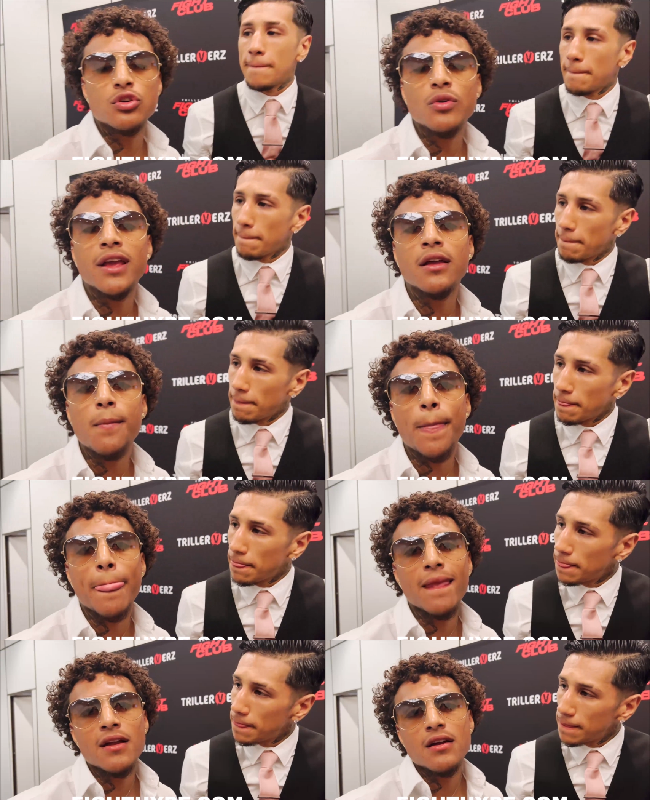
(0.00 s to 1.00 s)
Speaker 1: tune in.
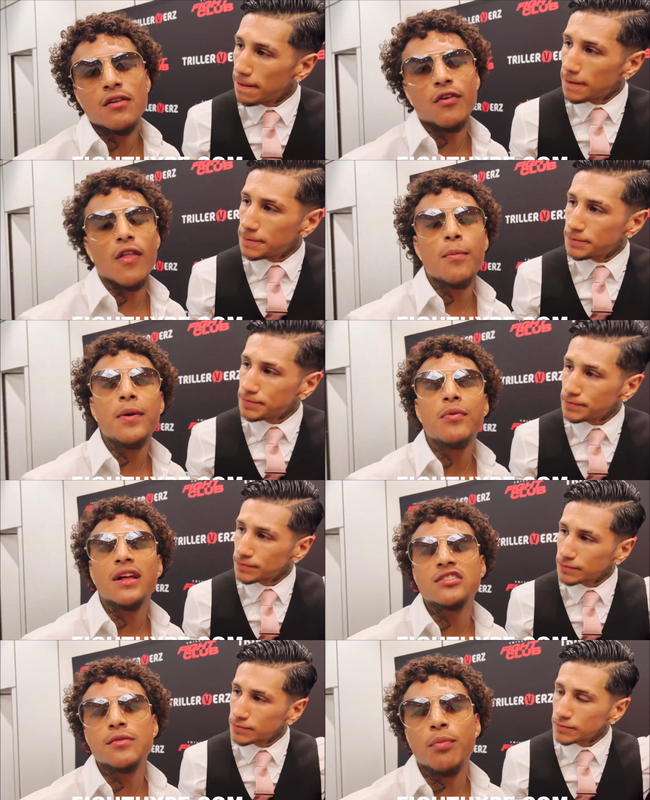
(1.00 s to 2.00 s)
For all the people
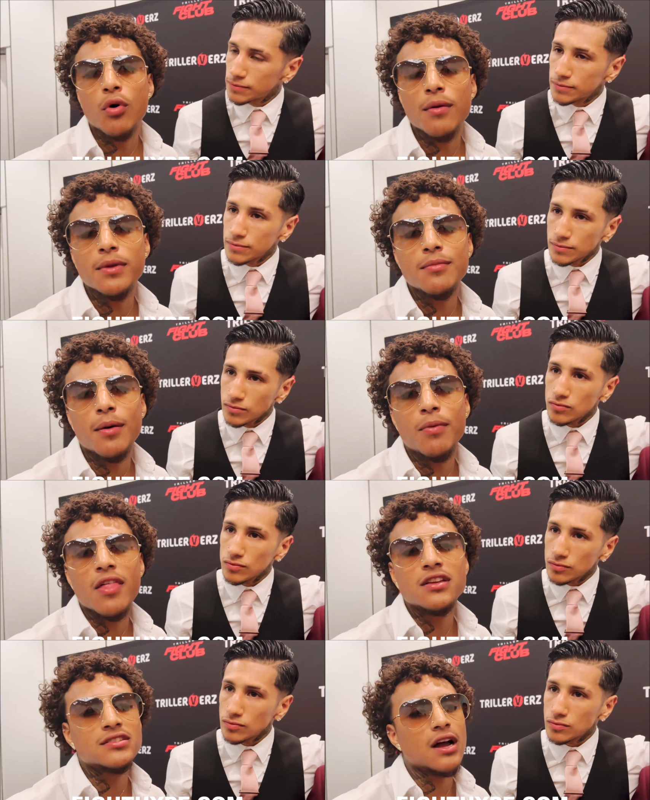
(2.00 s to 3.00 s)
that support me and my
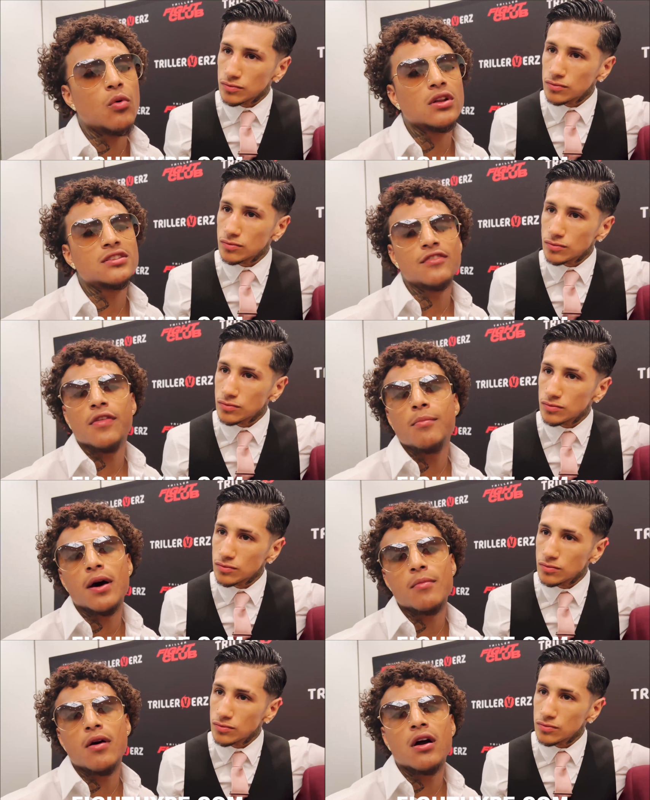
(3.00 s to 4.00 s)
brothers, I want to say from the
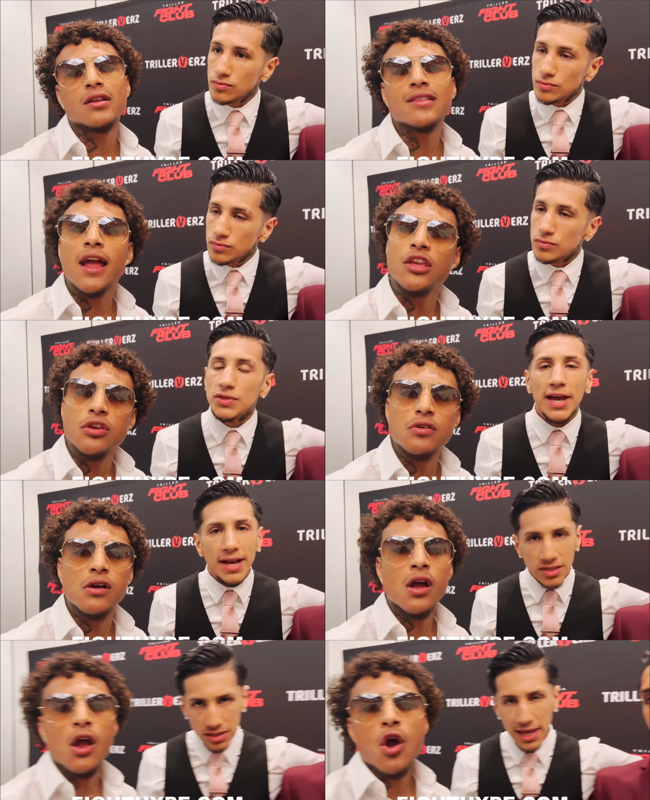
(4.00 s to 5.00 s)
bottom of my heart, thank you. Yes,